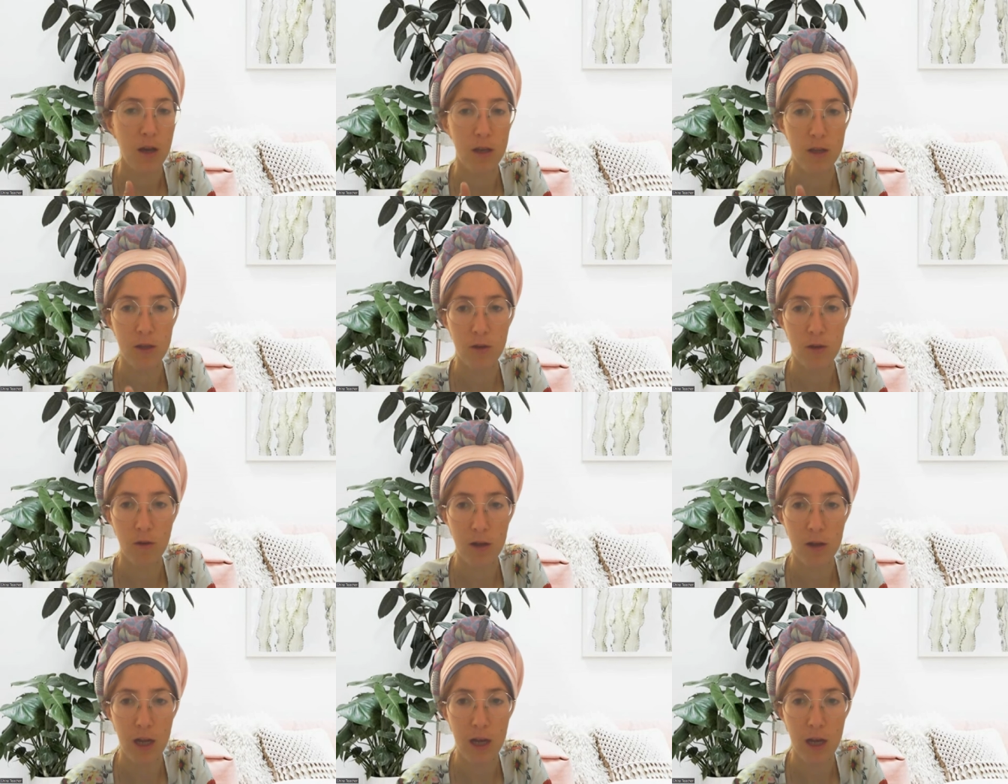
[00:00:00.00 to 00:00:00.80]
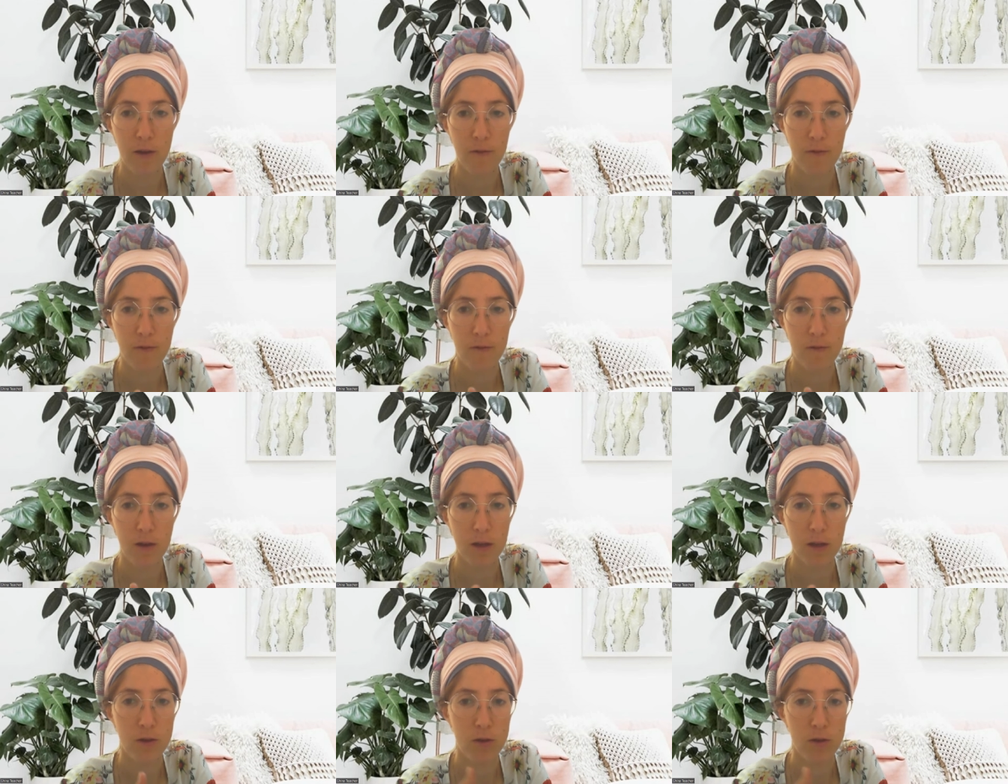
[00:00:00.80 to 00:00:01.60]
in your life.
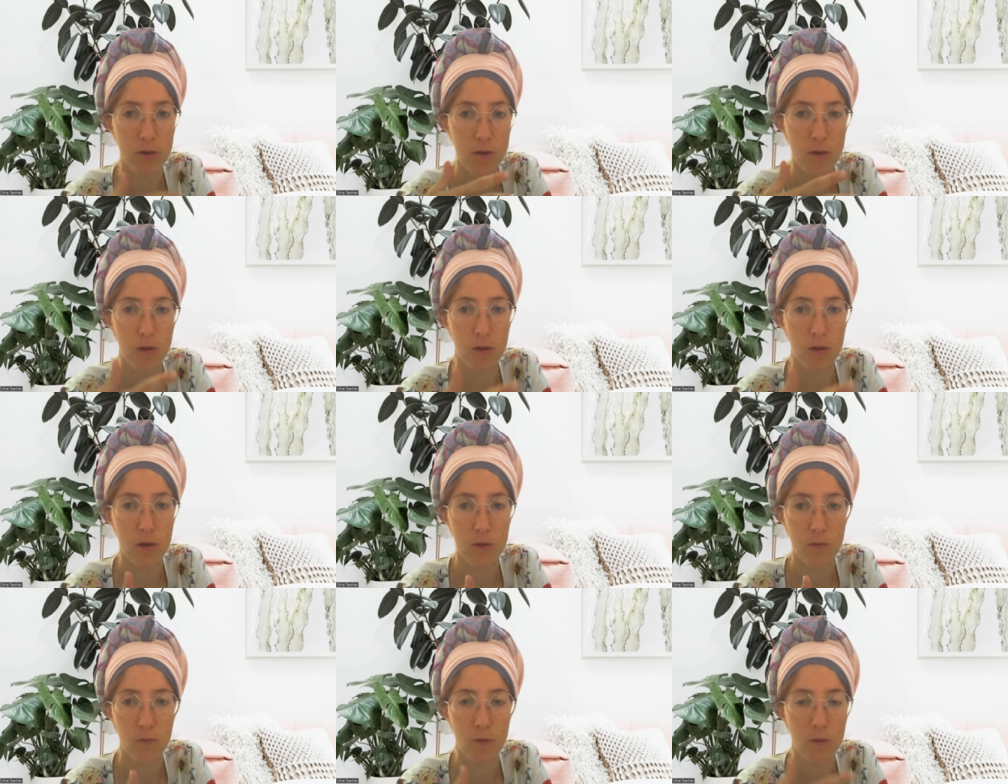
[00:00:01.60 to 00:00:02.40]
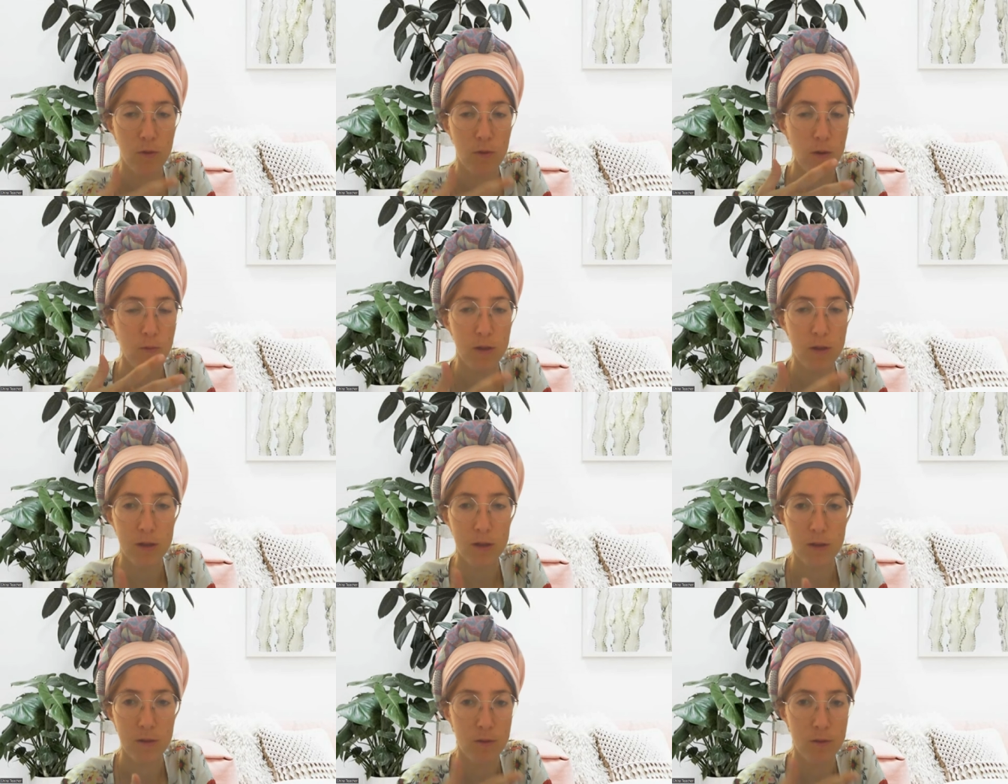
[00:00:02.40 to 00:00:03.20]
Like it will
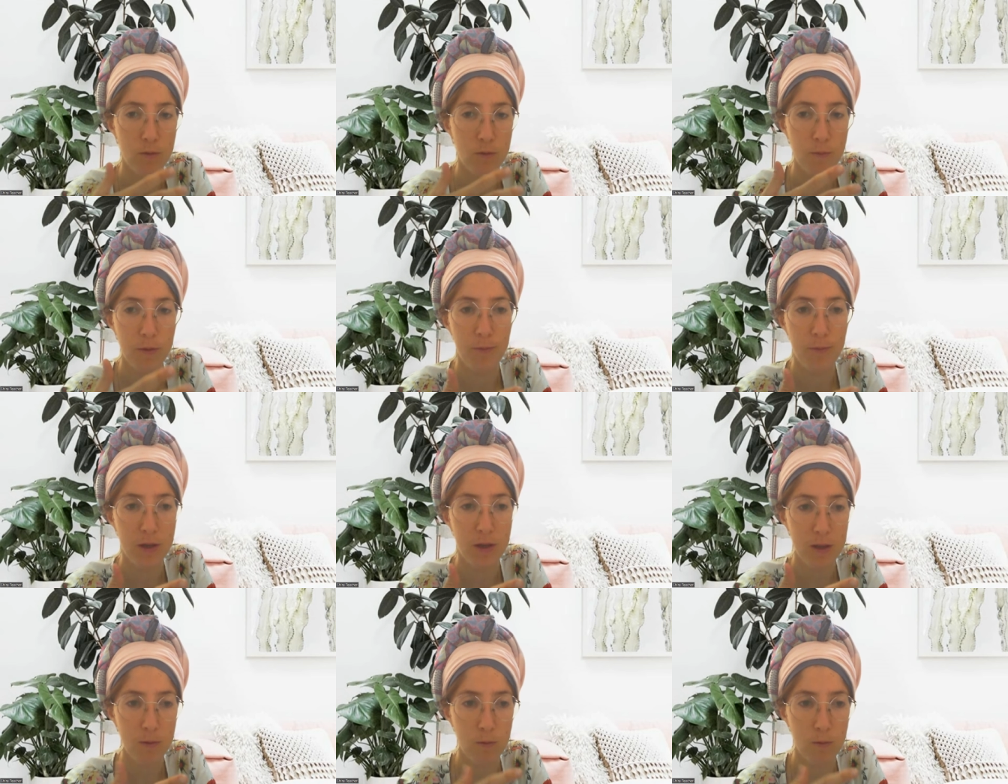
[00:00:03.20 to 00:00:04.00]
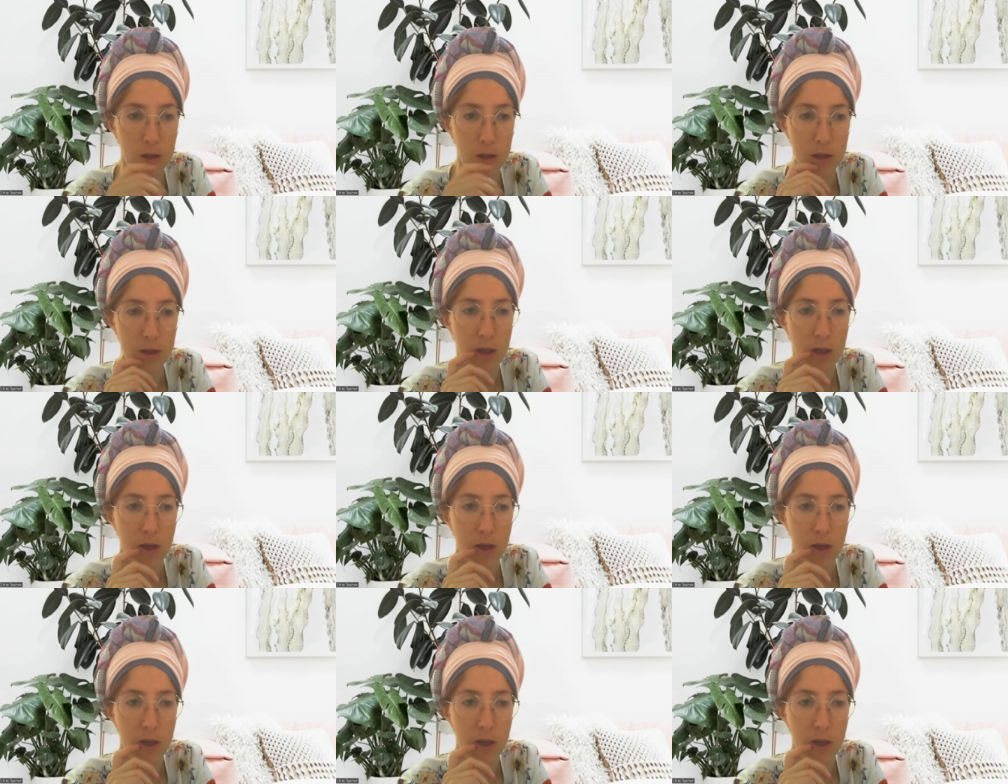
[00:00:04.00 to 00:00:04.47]
always, you'll be busy with it.